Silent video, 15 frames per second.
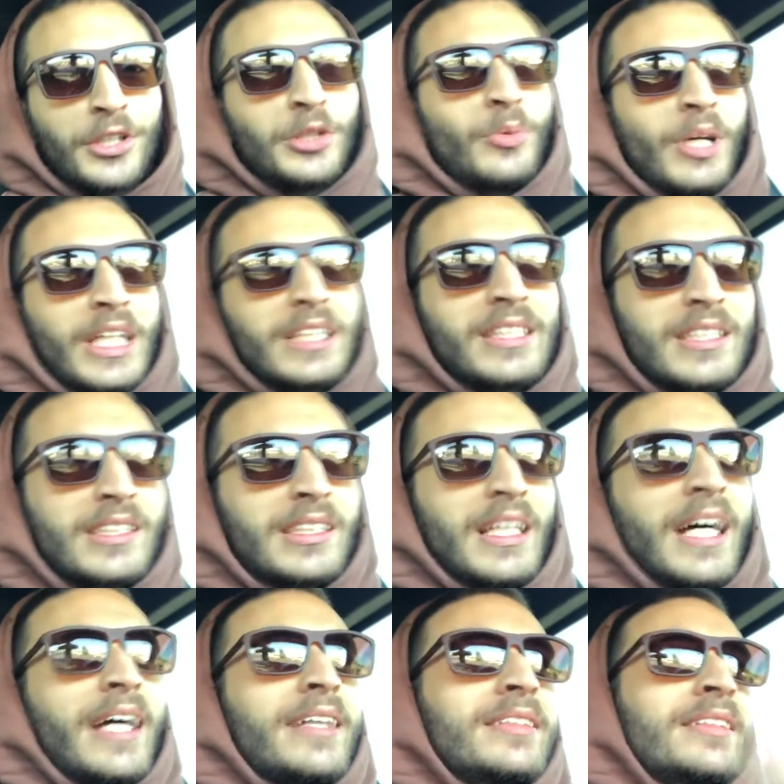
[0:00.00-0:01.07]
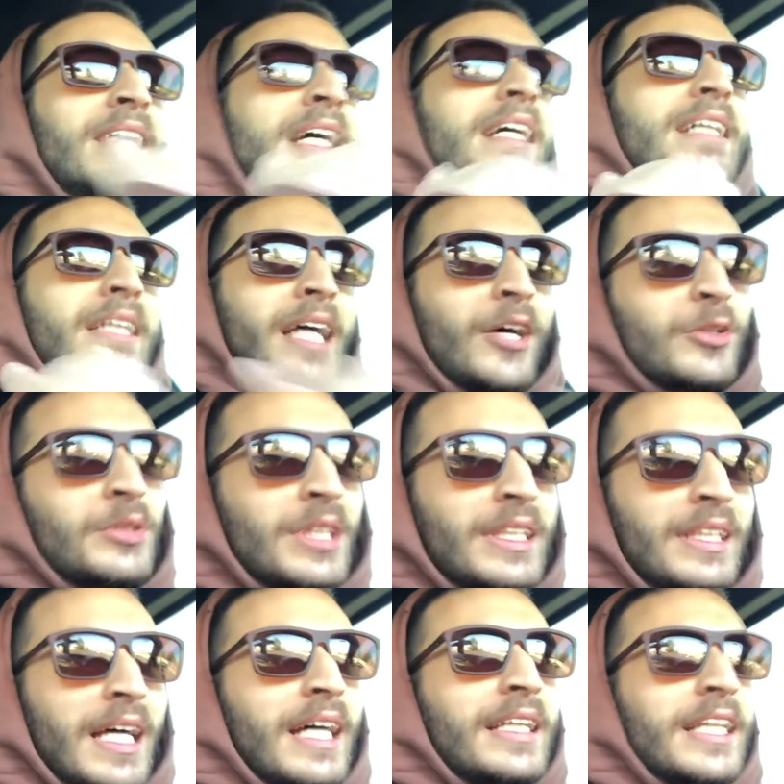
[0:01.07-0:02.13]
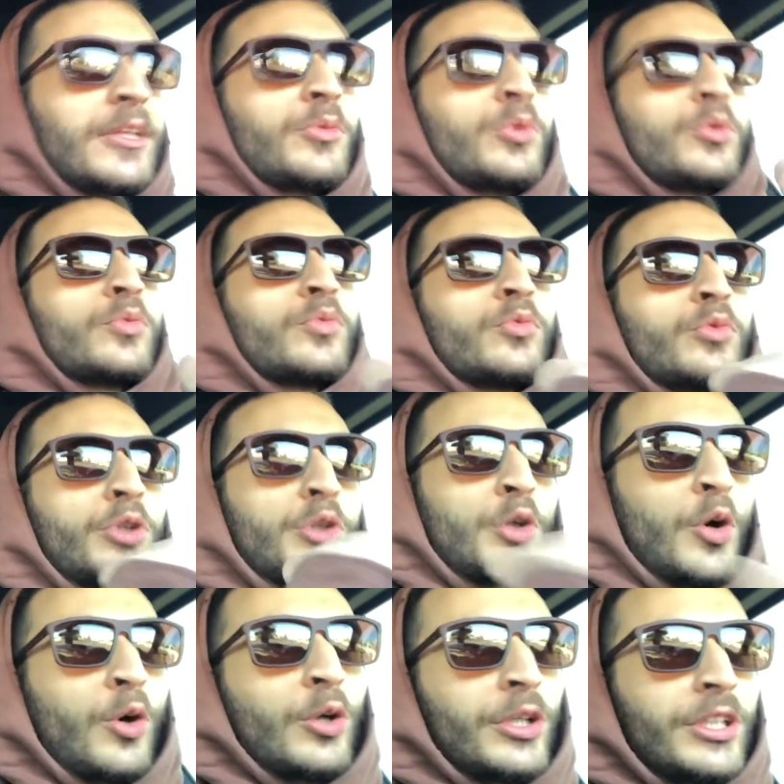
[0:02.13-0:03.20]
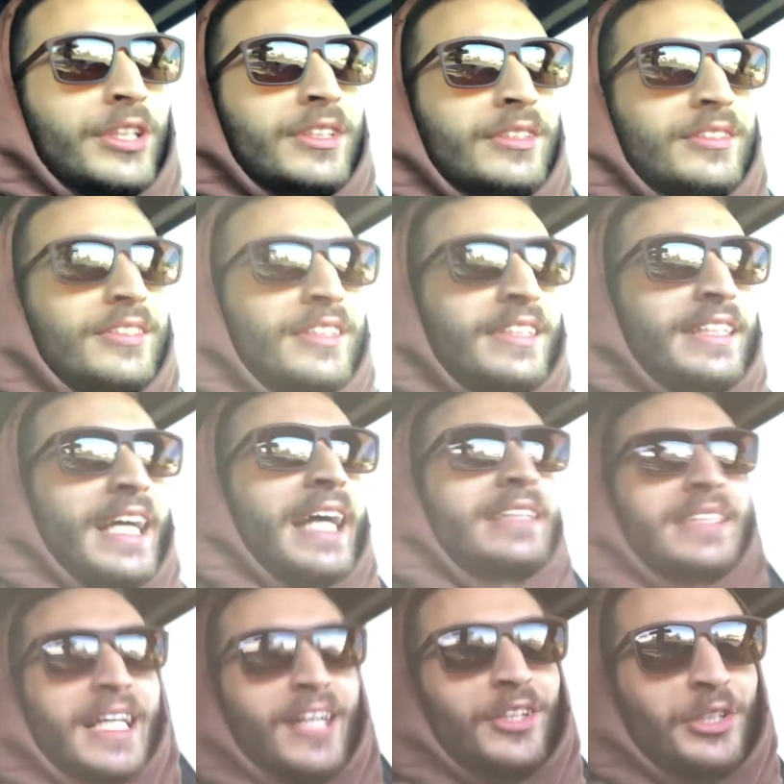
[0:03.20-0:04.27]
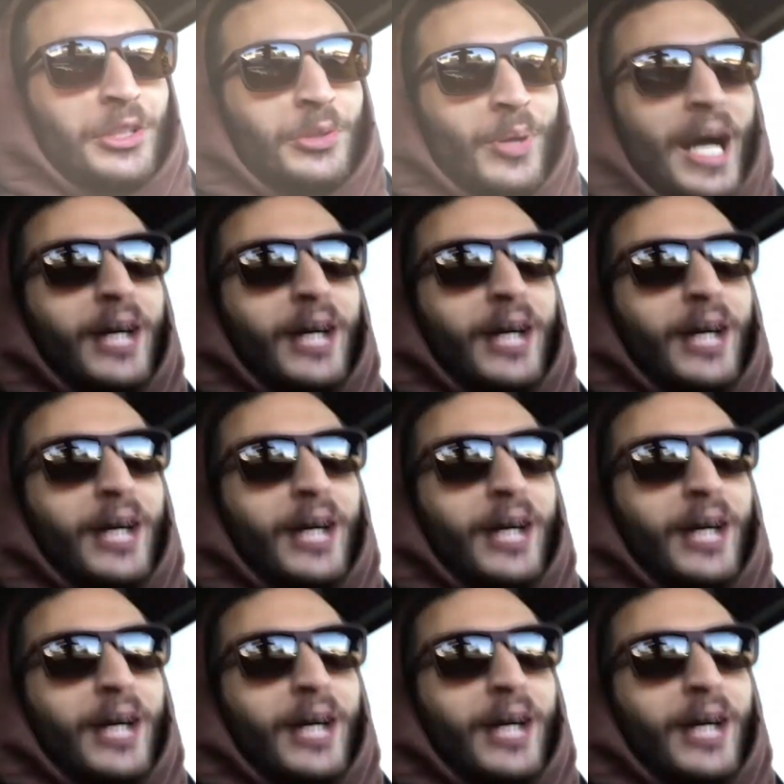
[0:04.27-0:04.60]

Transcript: want it to slide. Not only that, it will record and tell you how